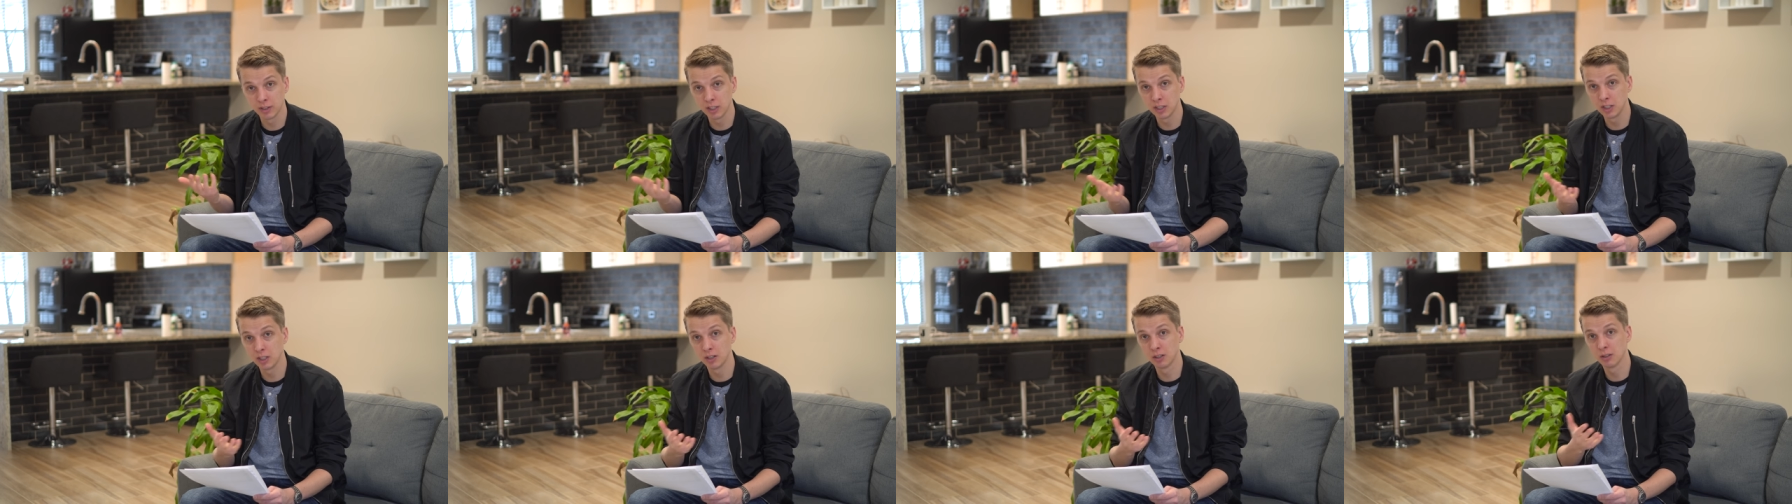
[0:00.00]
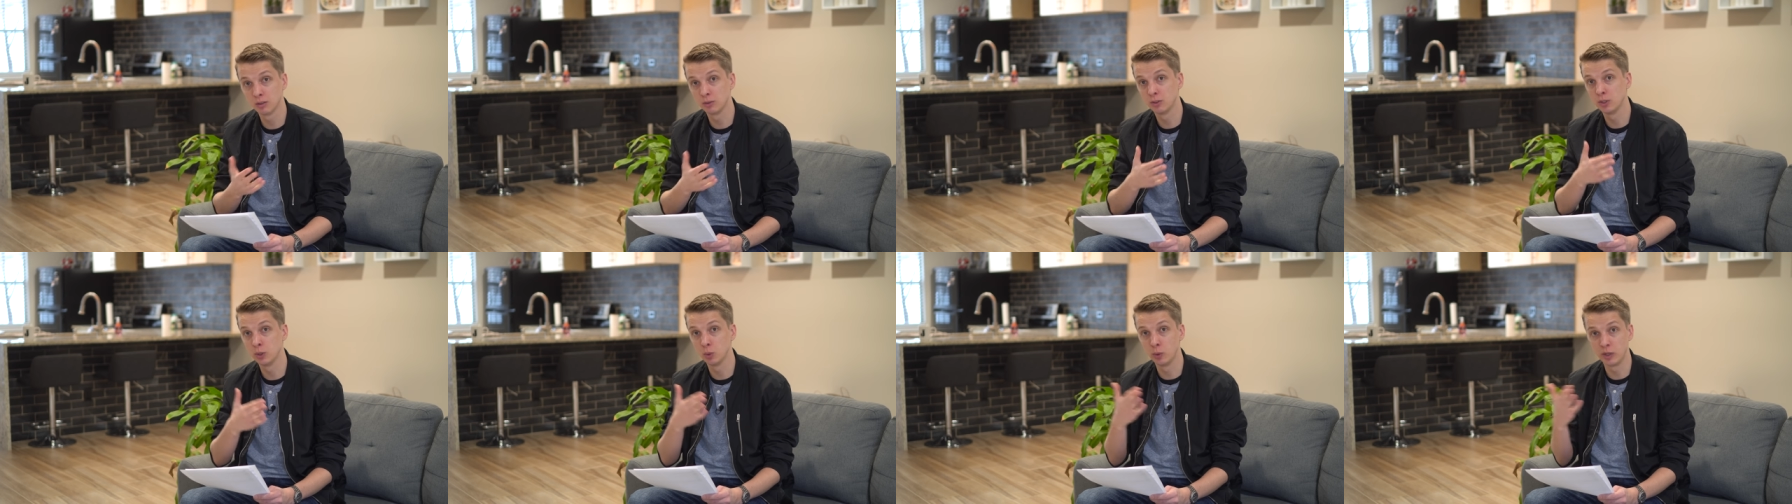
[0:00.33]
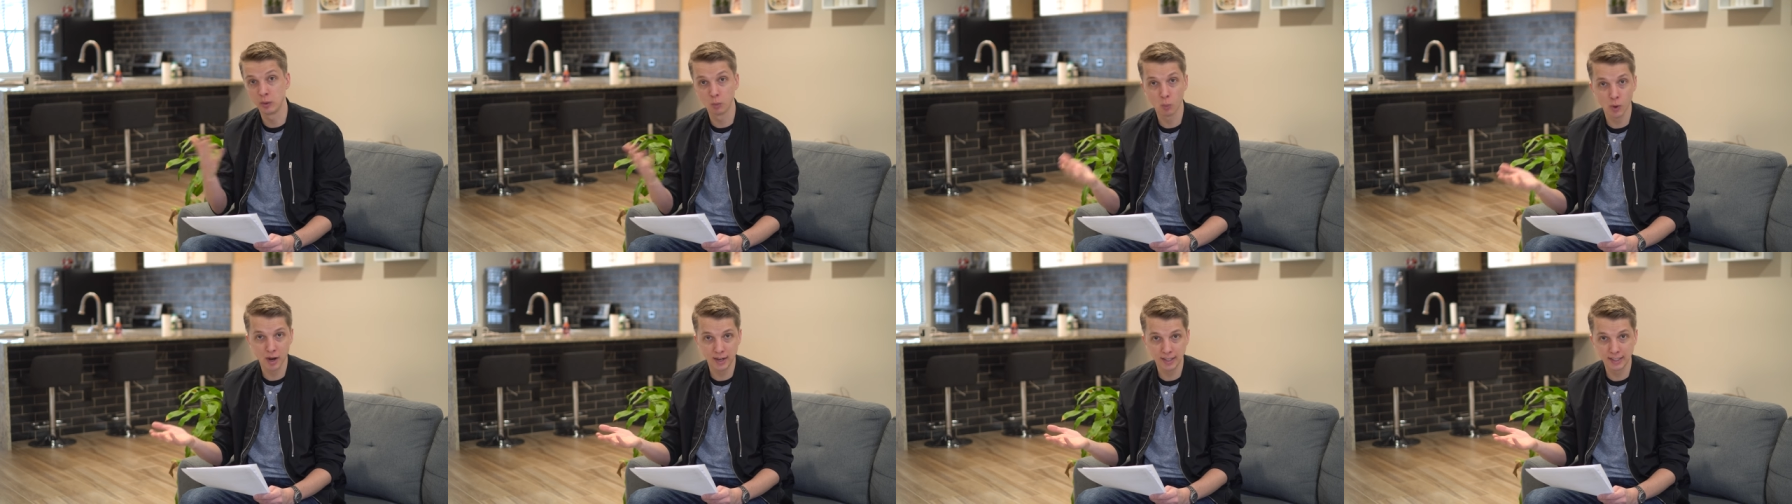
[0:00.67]
video,
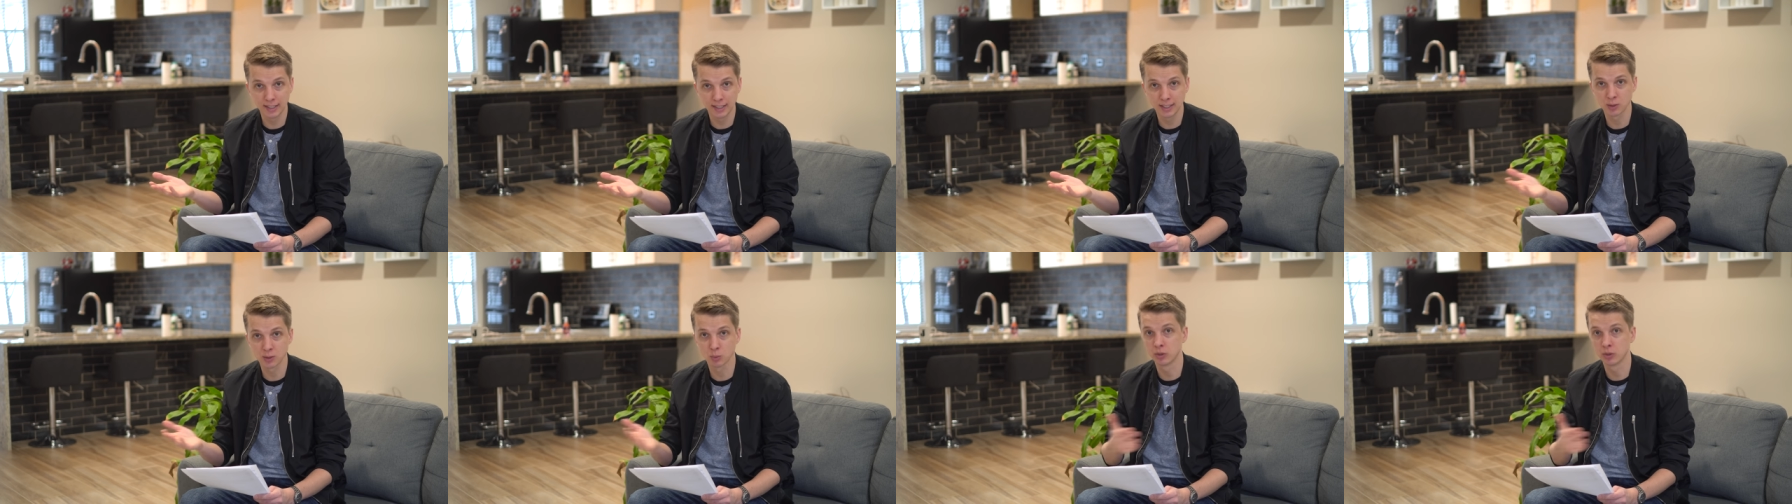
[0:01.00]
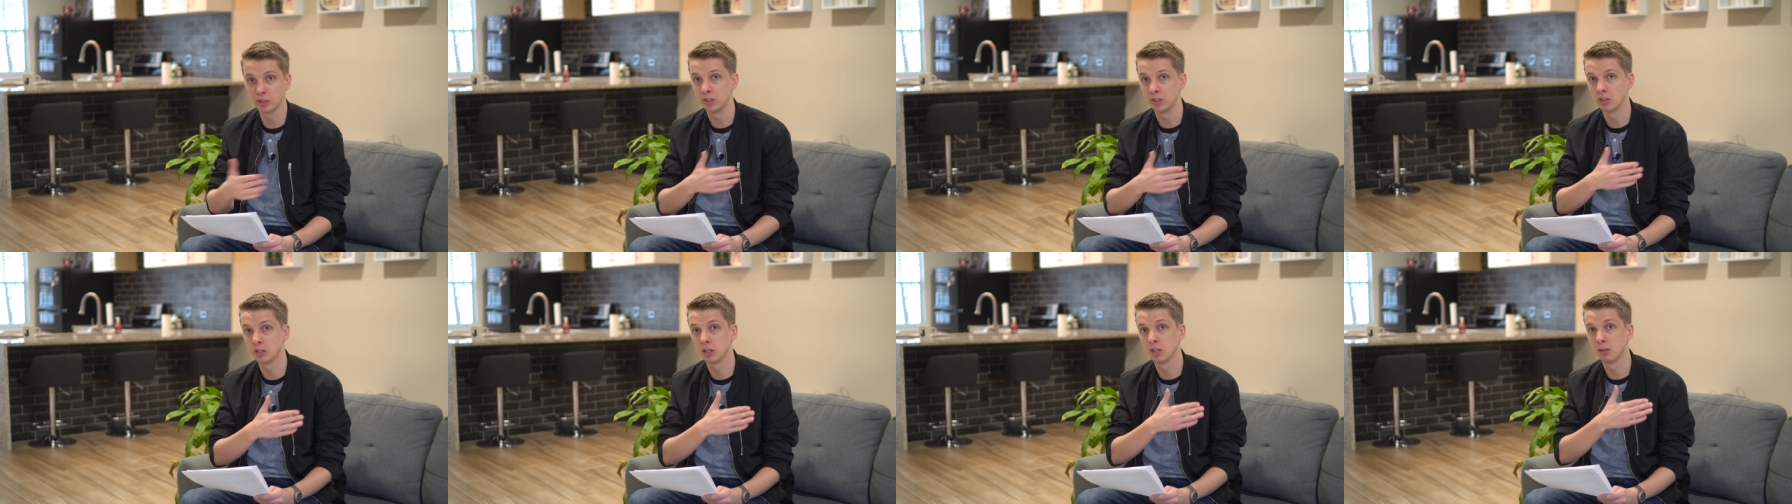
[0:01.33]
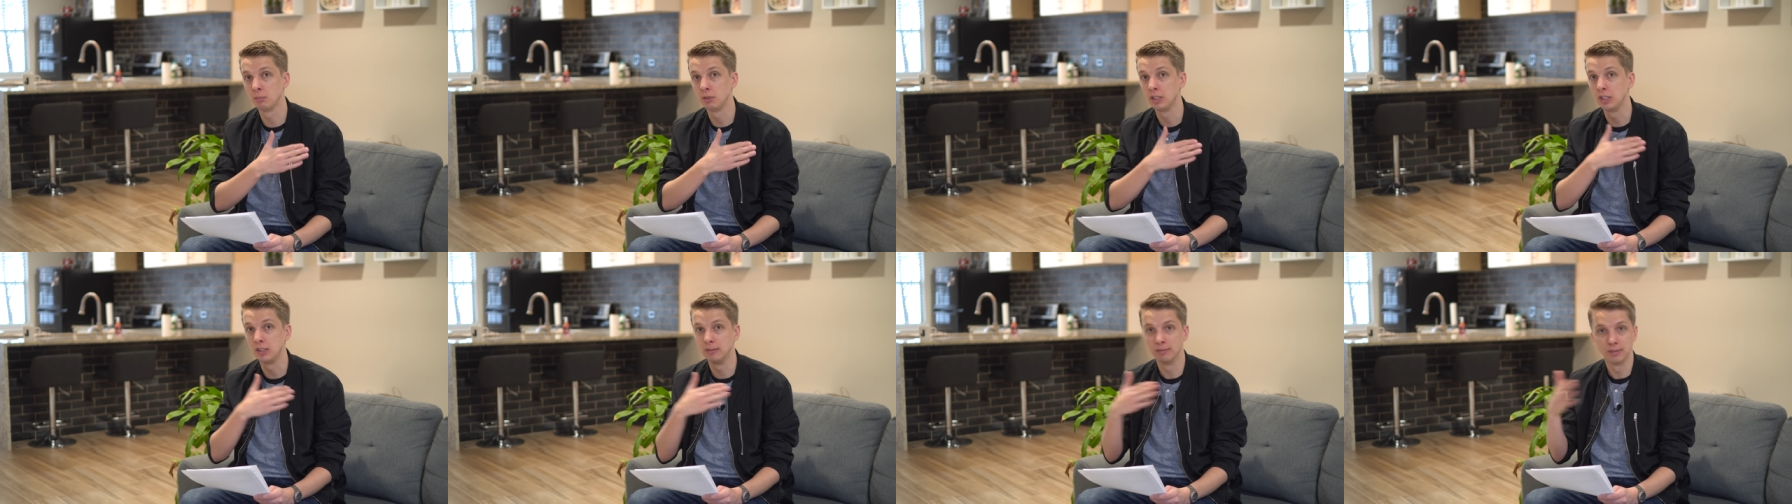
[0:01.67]
doing weddings where you're
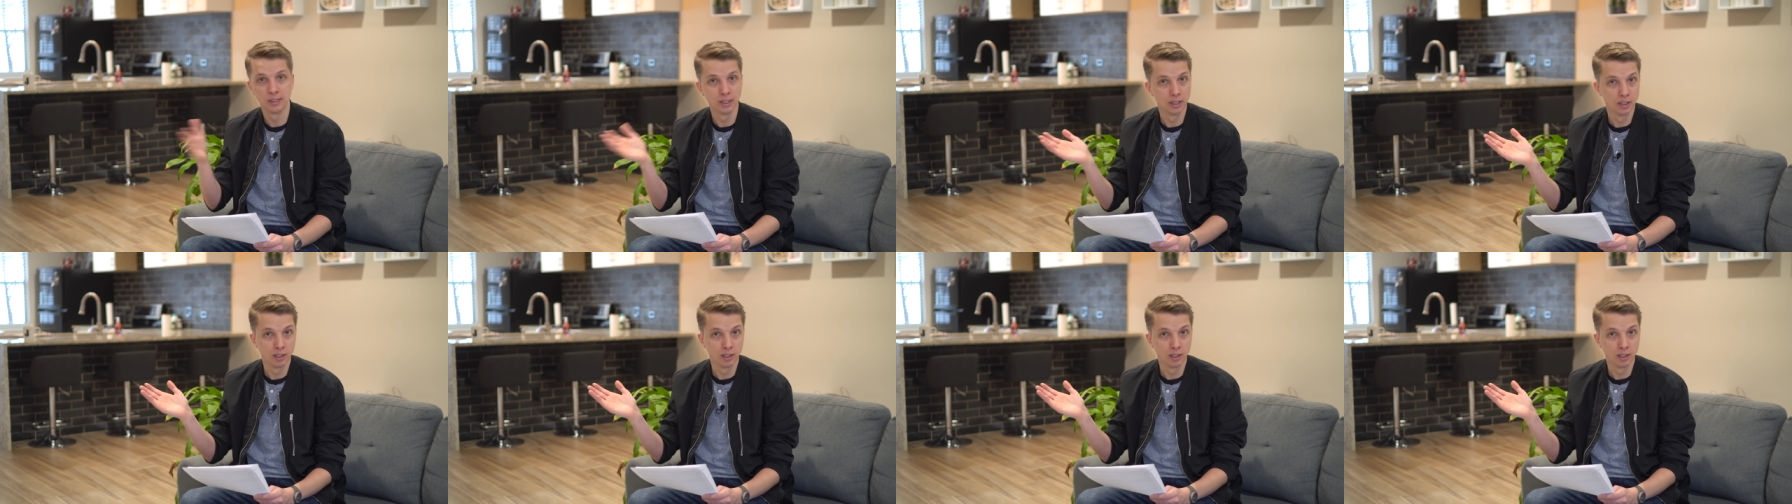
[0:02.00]
gonna be